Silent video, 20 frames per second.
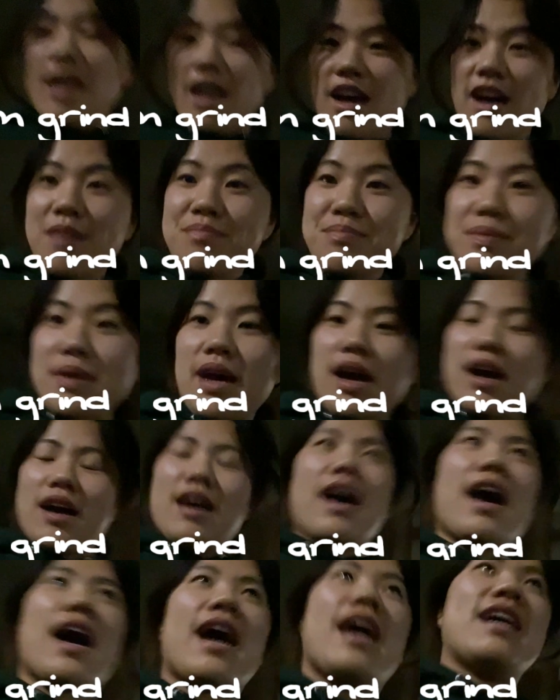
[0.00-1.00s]
up
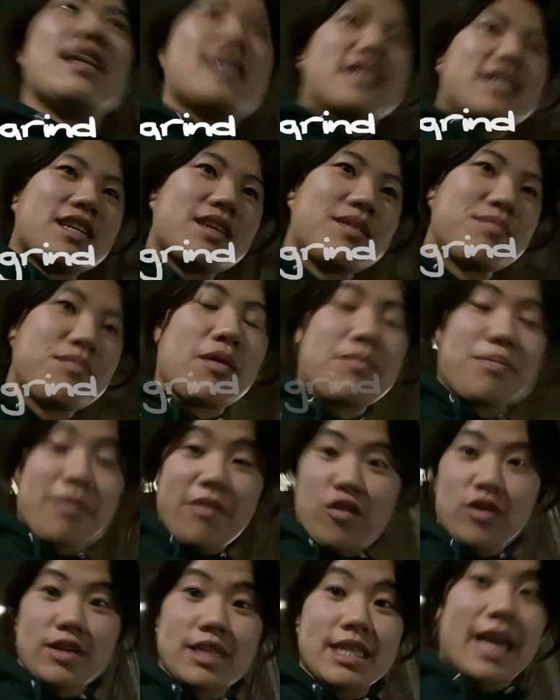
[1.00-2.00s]
at or
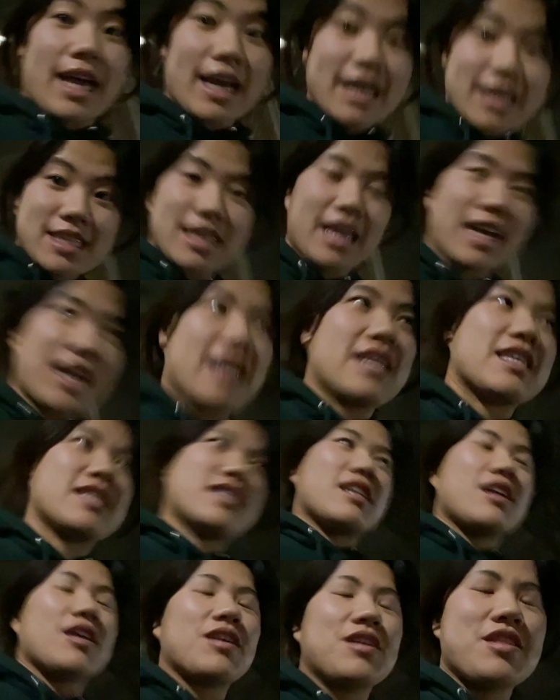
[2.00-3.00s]
before six, I guess,
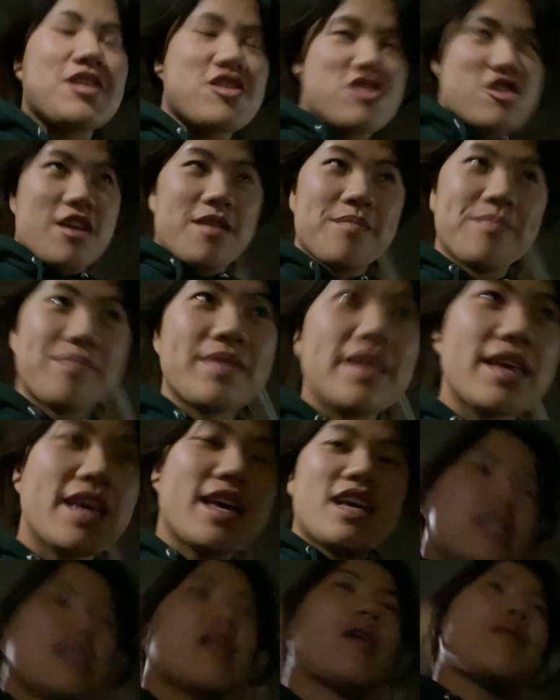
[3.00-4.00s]
to go to the gym.
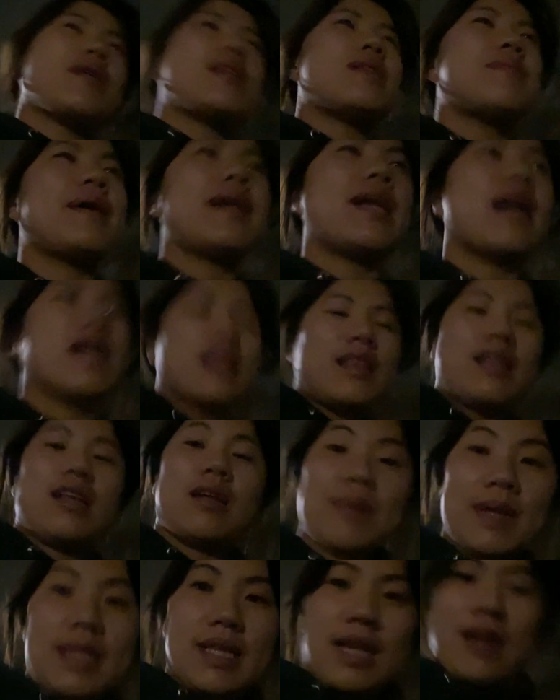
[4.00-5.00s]
So I went to bed a
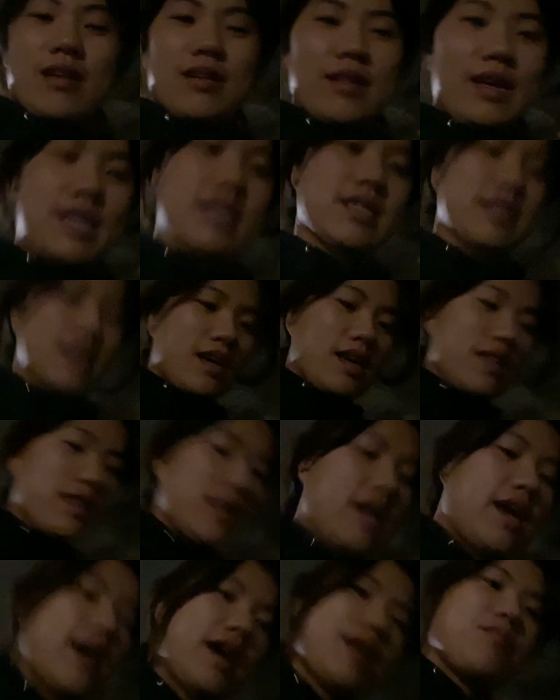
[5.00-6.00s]
little bit later last night
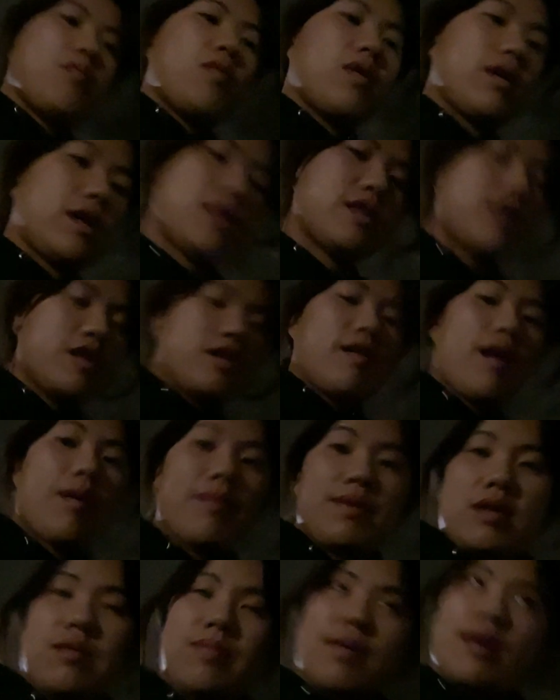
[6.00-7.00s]
than I had wanted to. I
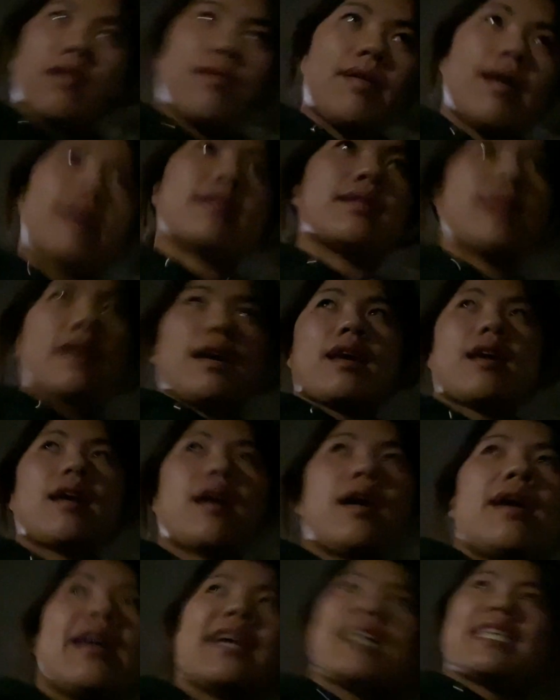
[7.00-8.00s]
went to bed around like
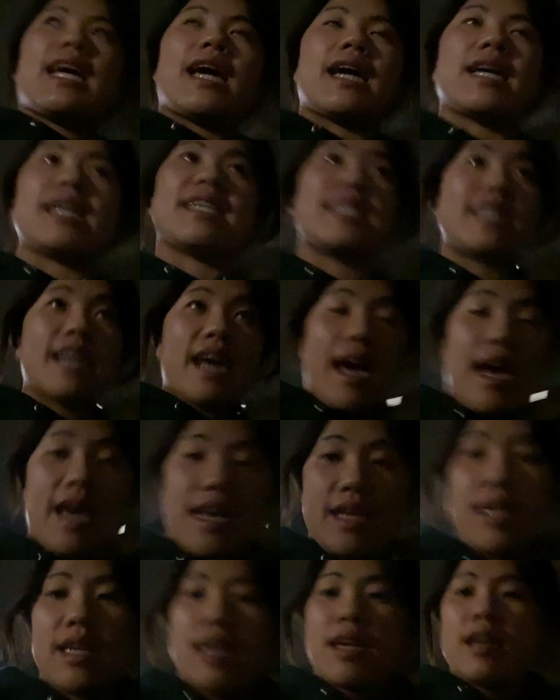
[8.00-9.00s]
10
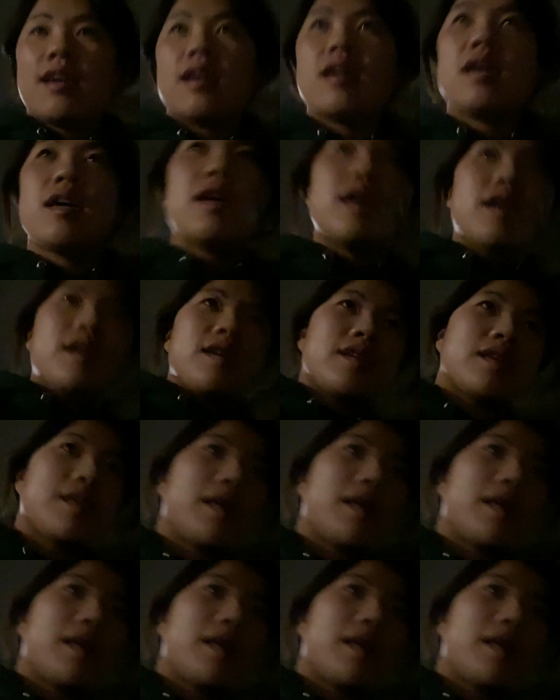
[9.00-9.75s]
10 so